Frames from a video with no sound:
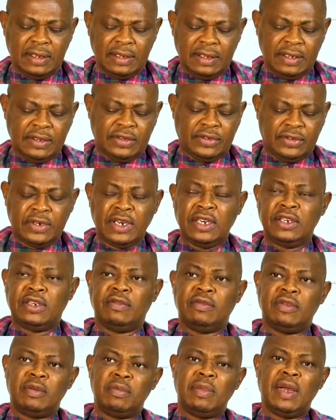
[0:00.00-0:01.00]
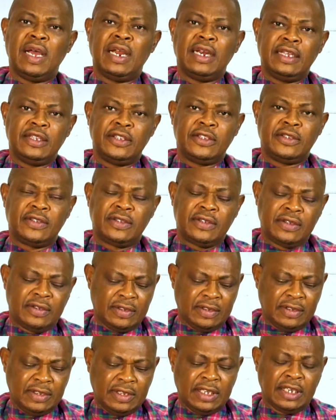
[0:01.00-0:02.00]
The strength of a man
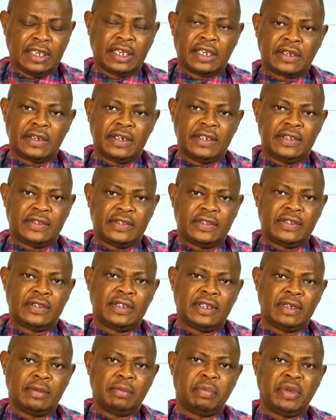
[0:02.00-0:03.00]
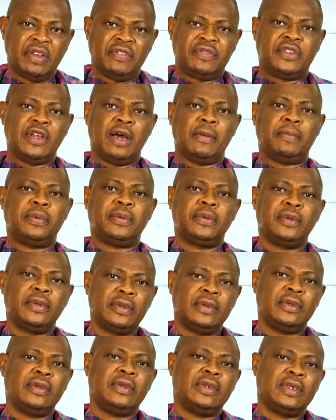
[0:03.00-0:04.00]
is increased and beefed up.
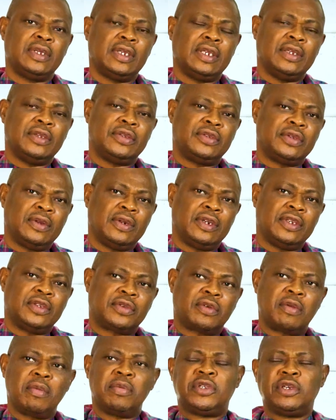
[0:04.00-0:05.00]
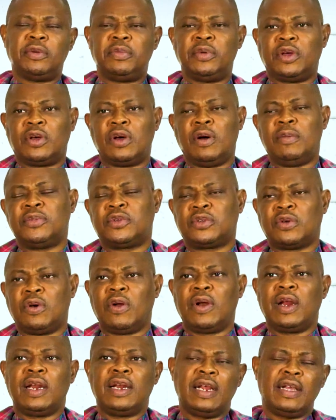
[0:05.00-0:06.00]
And so the scripture becomes
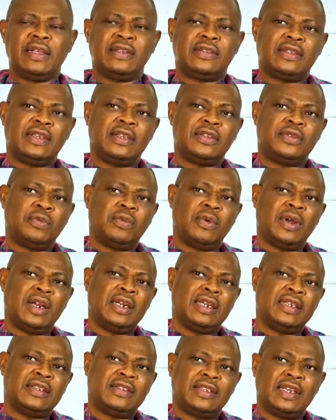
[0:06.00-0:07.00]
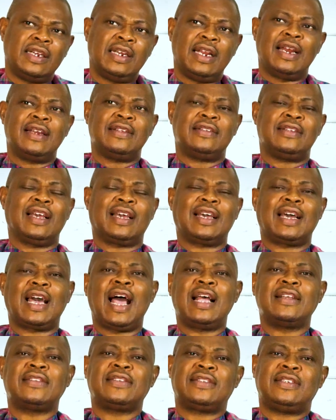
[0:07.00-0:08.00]
correct that says, when they say there is a
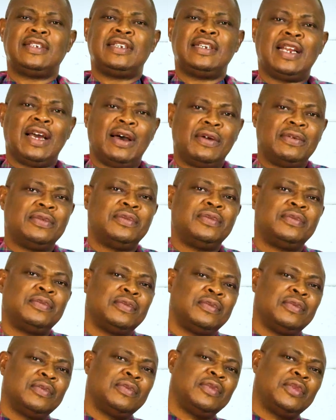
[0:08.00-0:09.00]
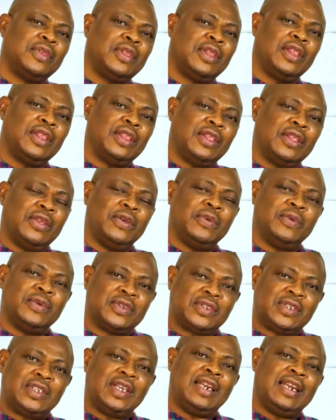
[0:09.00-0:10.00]
casting down, you will
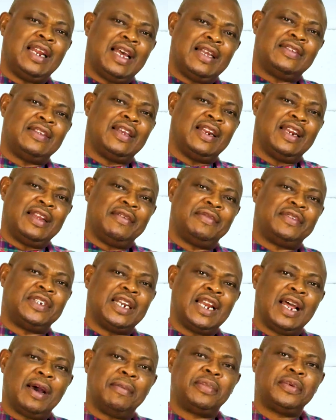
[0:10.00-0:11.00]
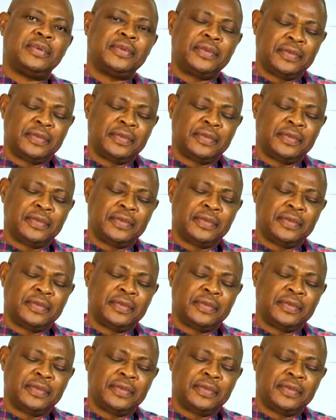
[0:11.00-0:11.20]
say there is a lifting up.